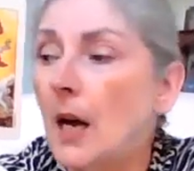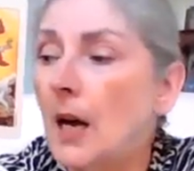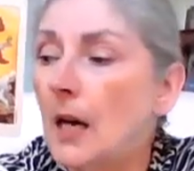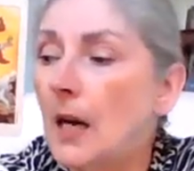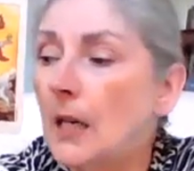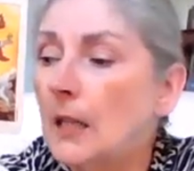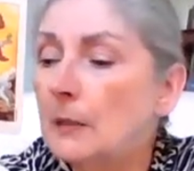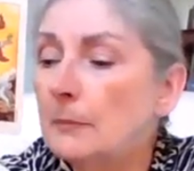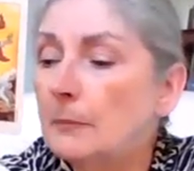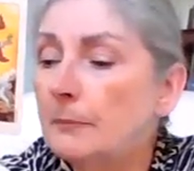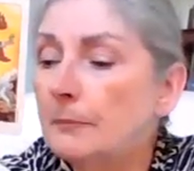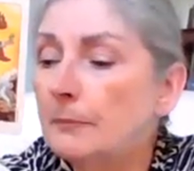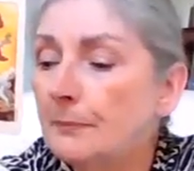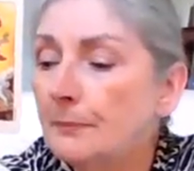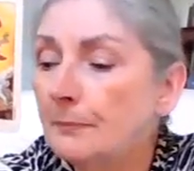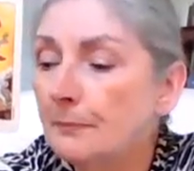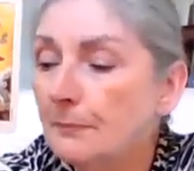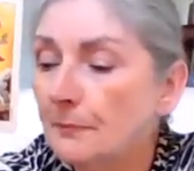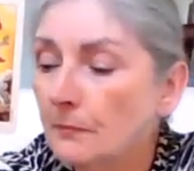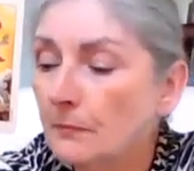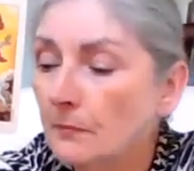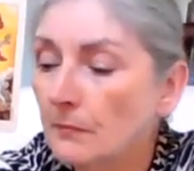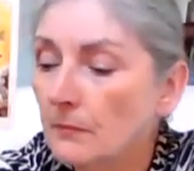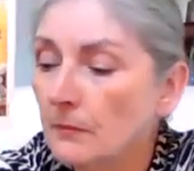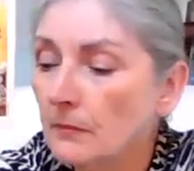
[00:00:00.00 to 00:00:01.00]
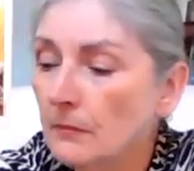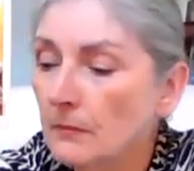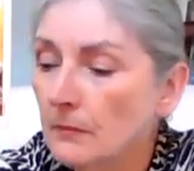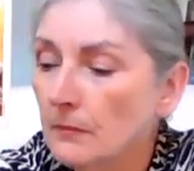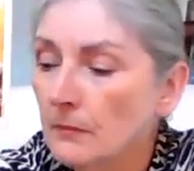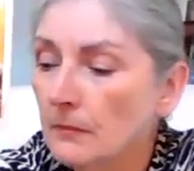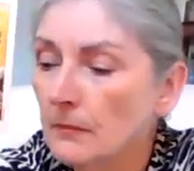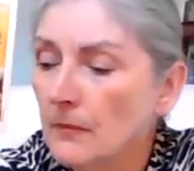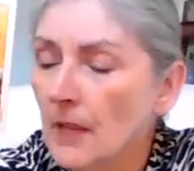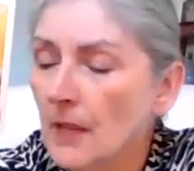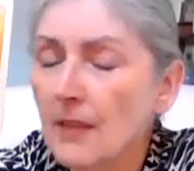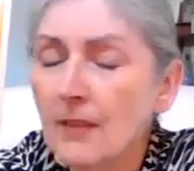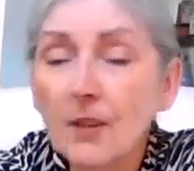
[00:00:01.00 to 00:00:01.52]

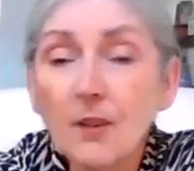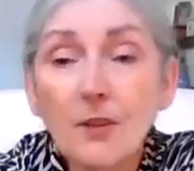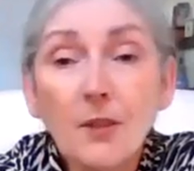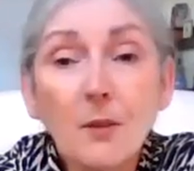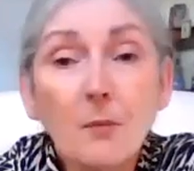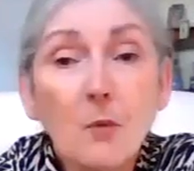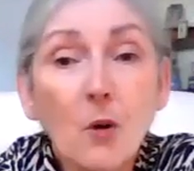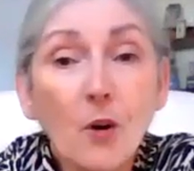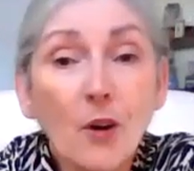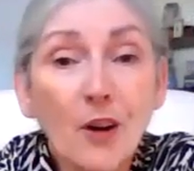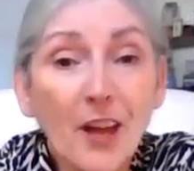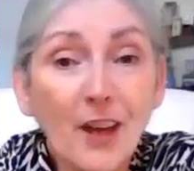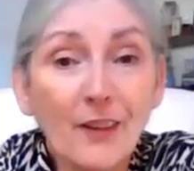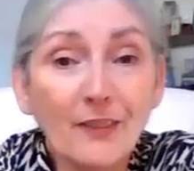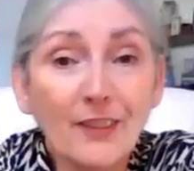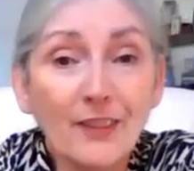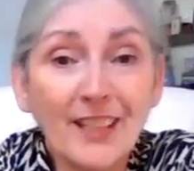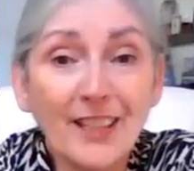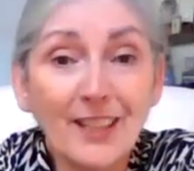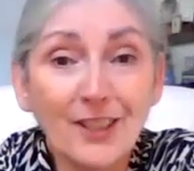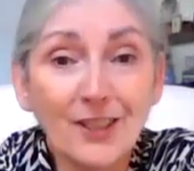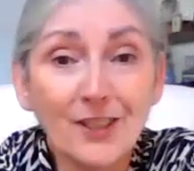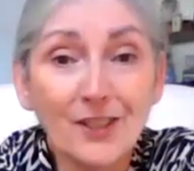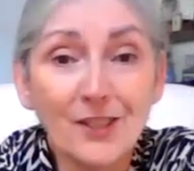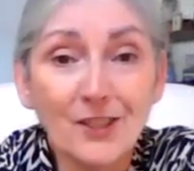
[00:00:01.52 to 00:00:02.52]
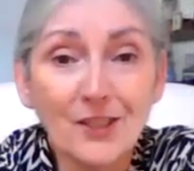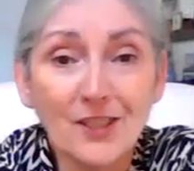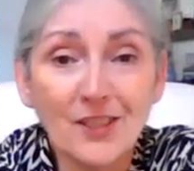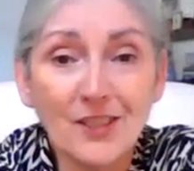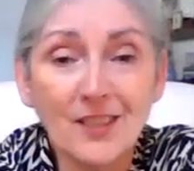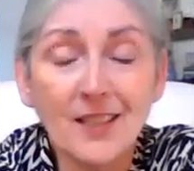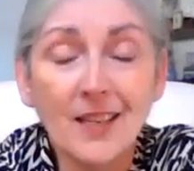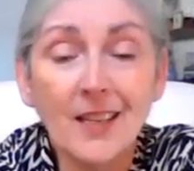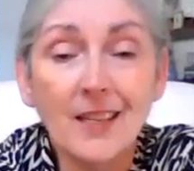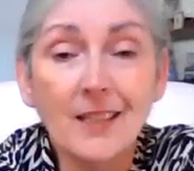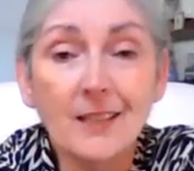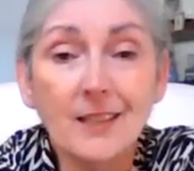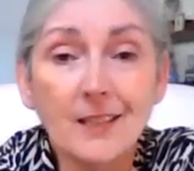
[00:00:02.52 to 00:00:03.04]
they're the more heavy hitters
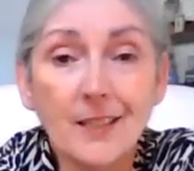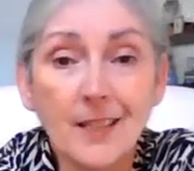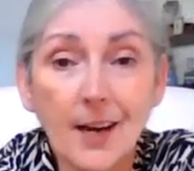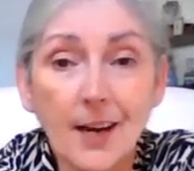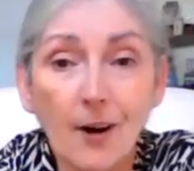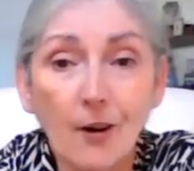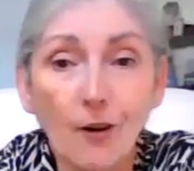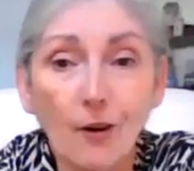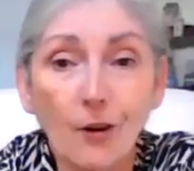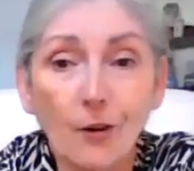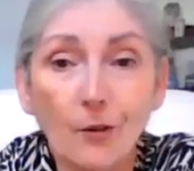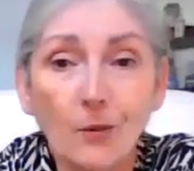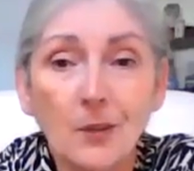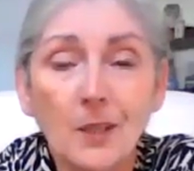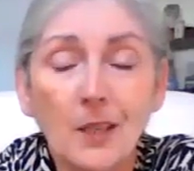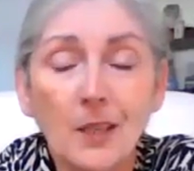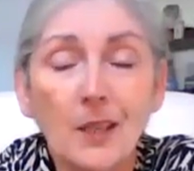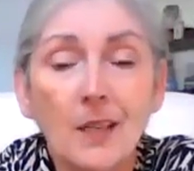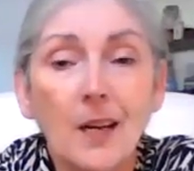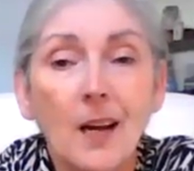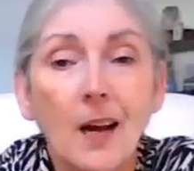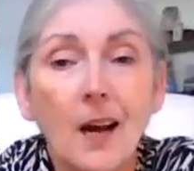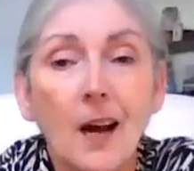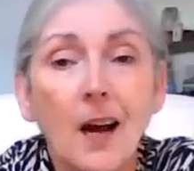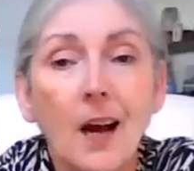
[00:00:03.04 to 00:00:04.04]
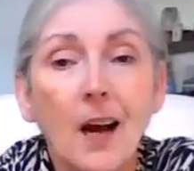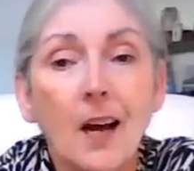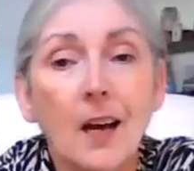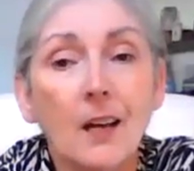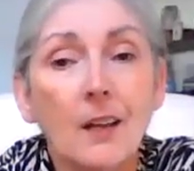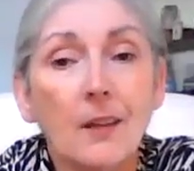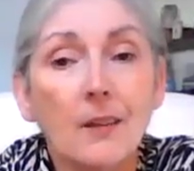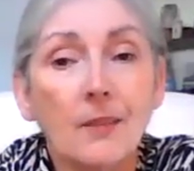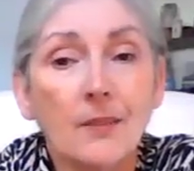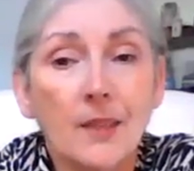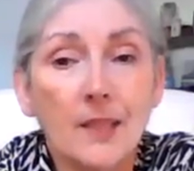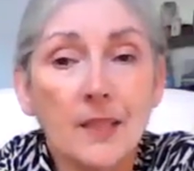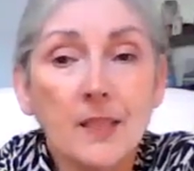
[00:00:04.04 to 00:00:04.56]
in tarot.
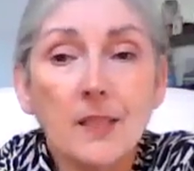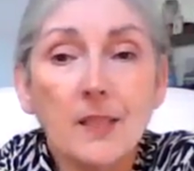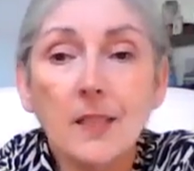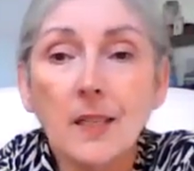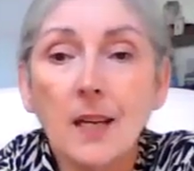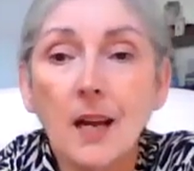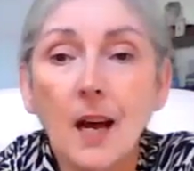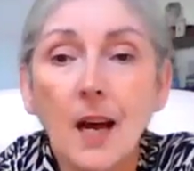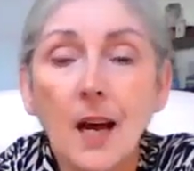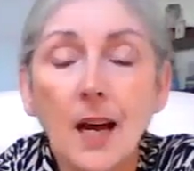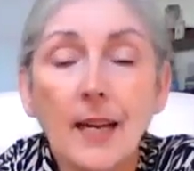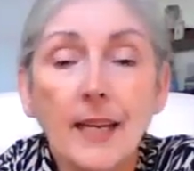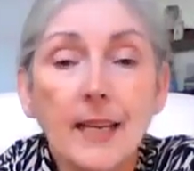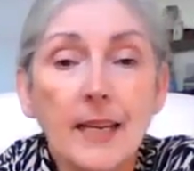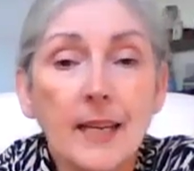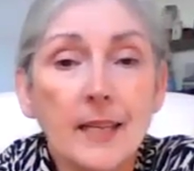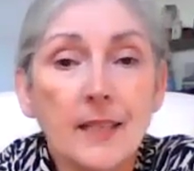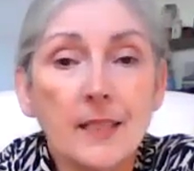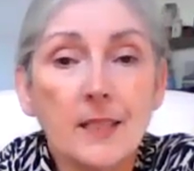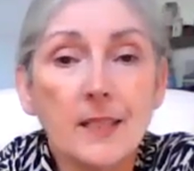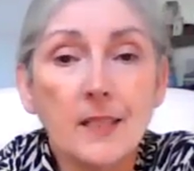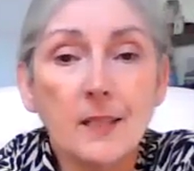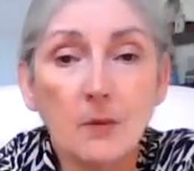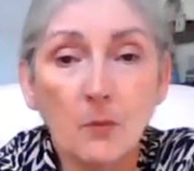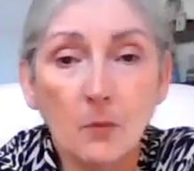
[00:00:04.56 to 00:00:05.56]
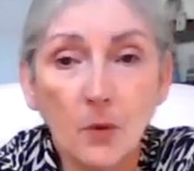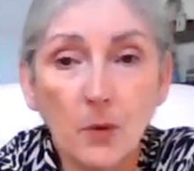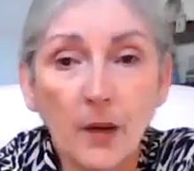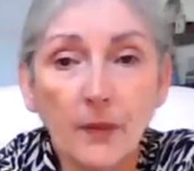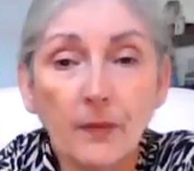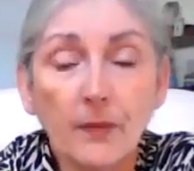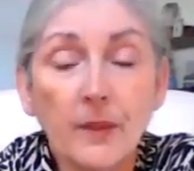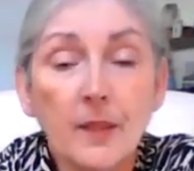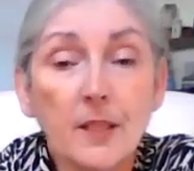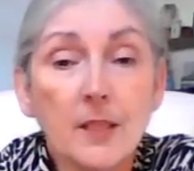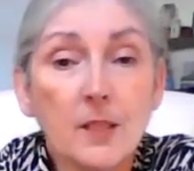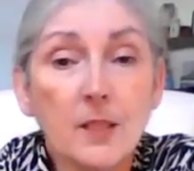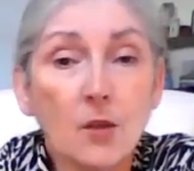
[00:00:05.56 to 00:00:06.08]
This guy is
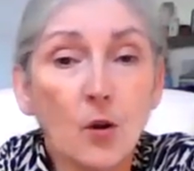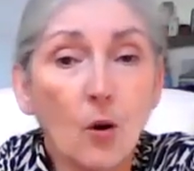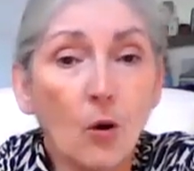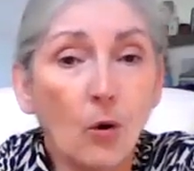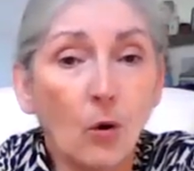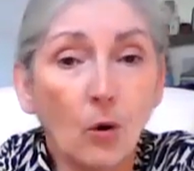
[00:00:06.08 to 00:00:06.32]
what this